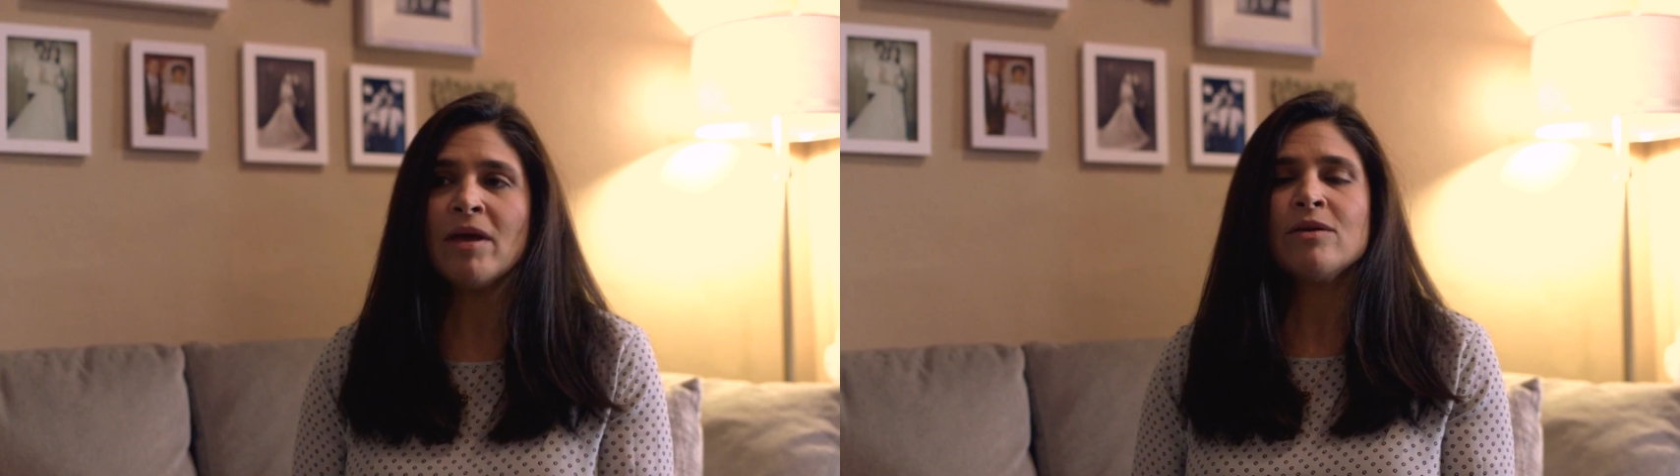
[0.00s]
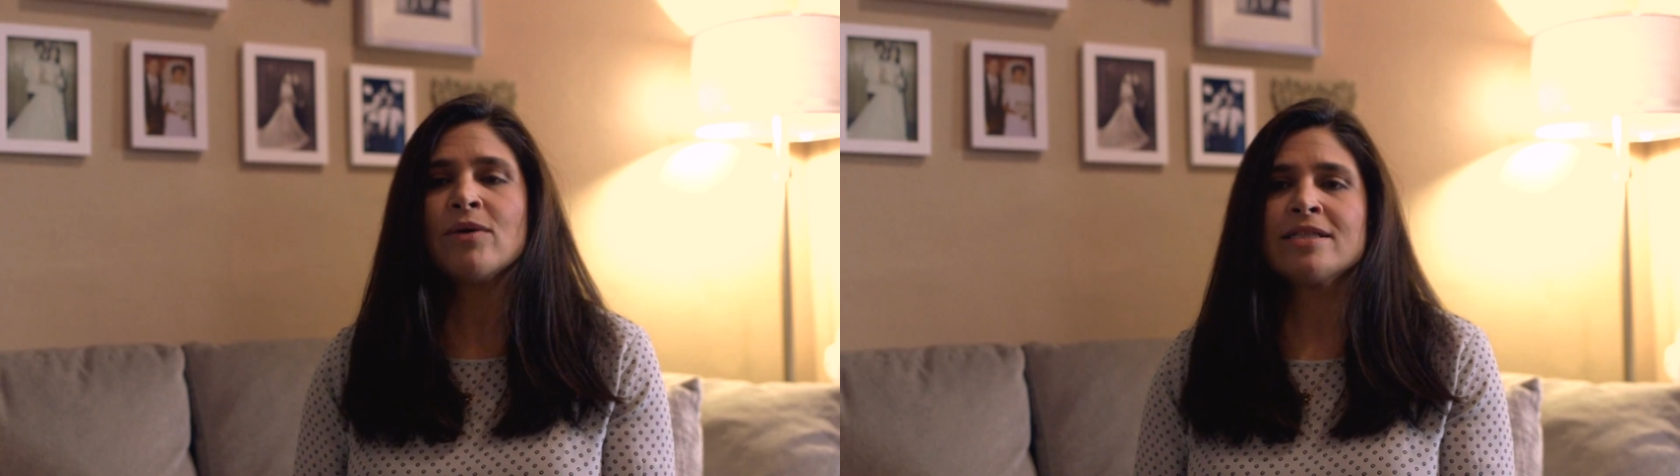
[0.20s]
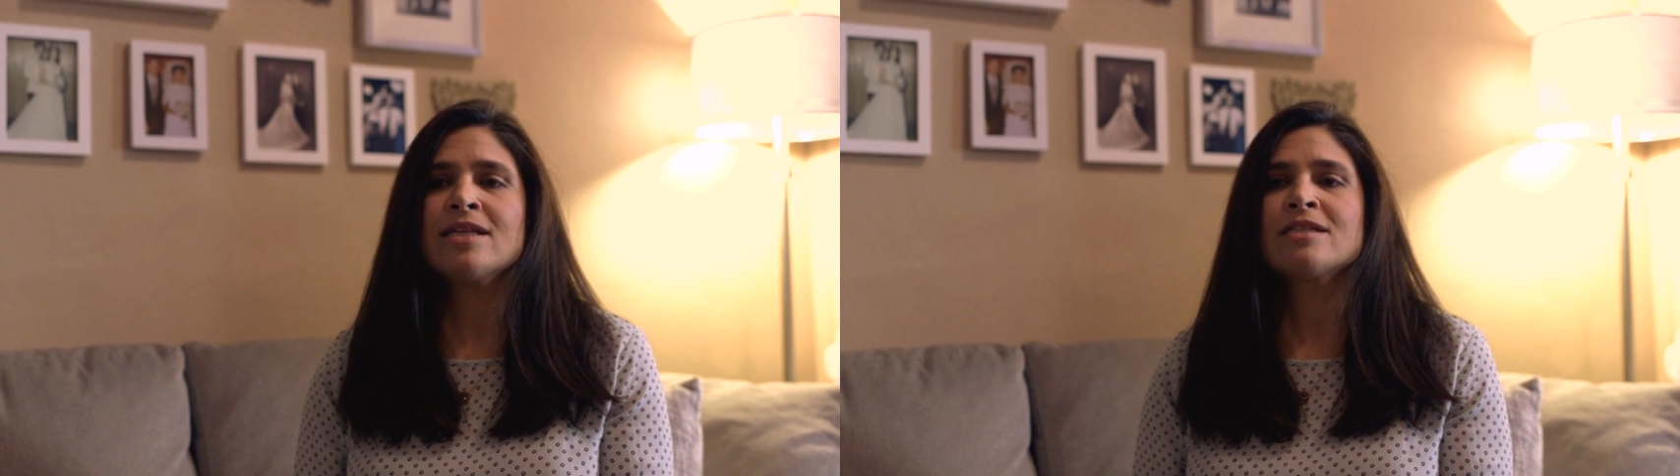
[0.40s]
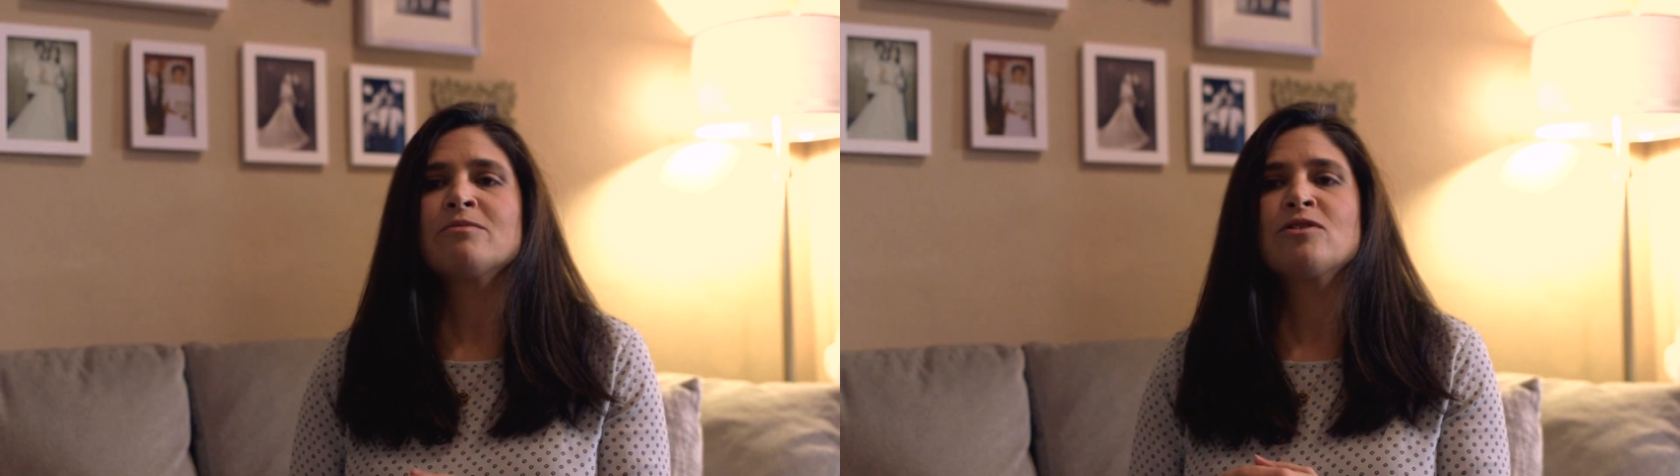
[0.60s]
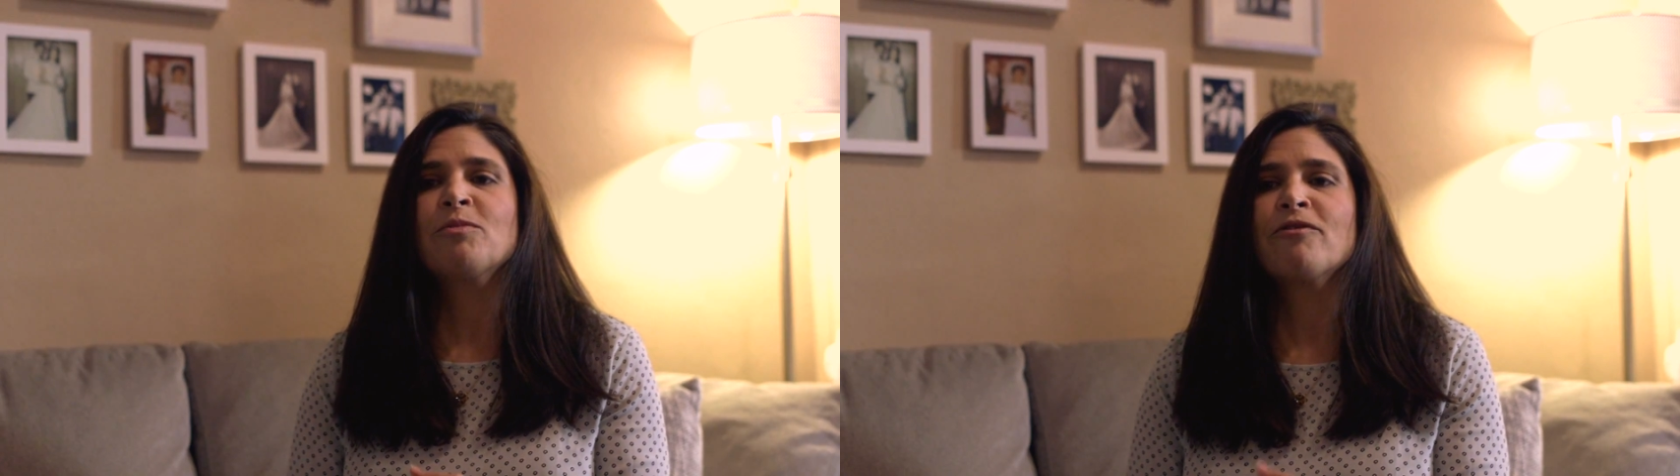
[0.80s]
many ways that's
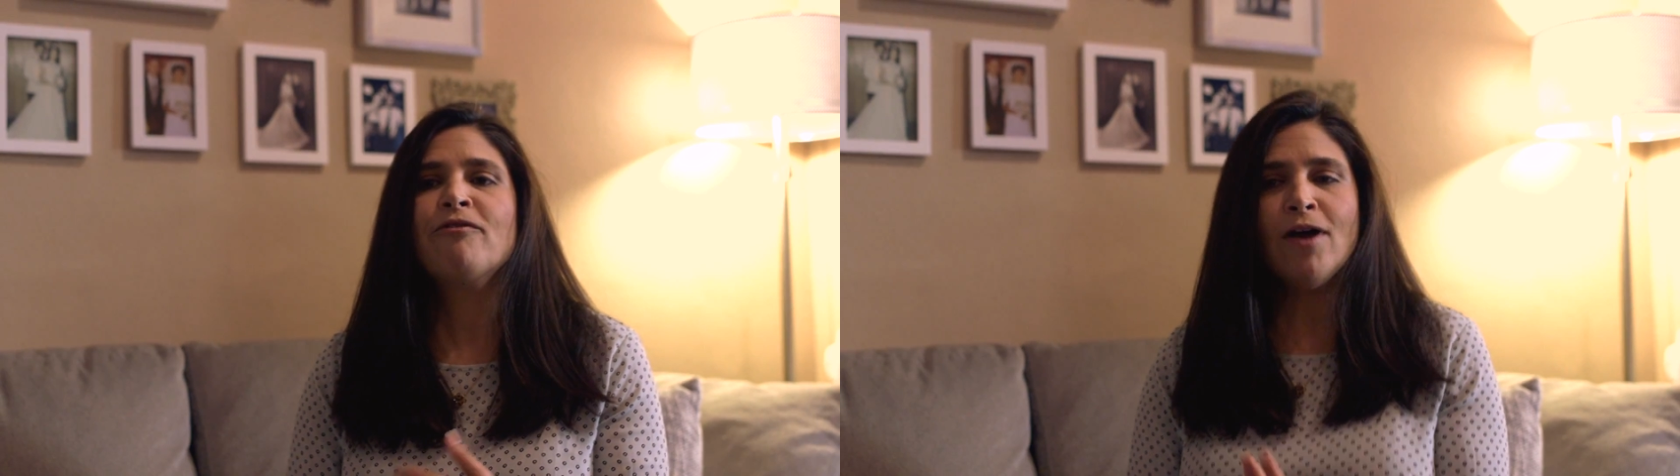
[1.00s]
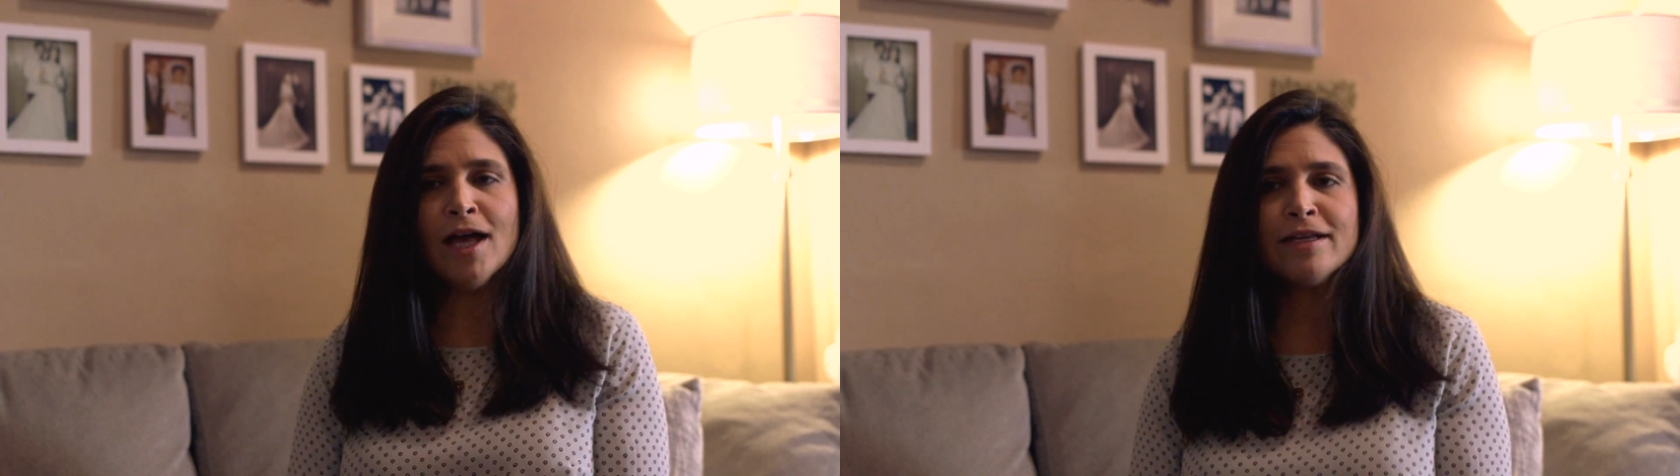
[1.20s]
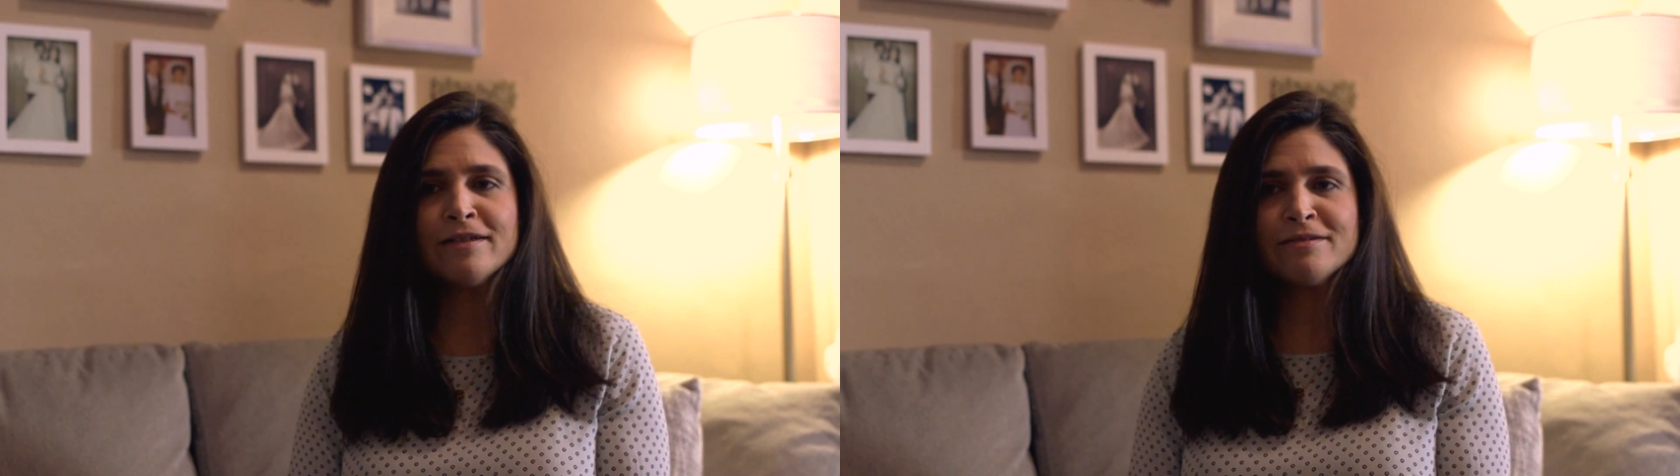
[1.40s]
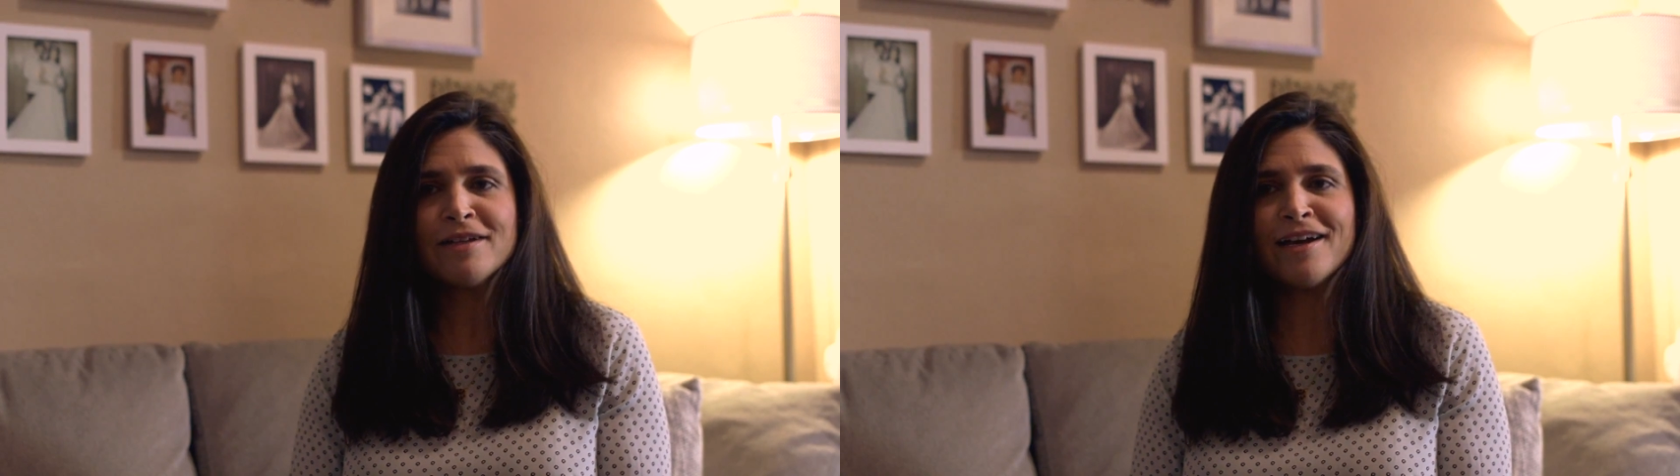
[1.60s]
super fun,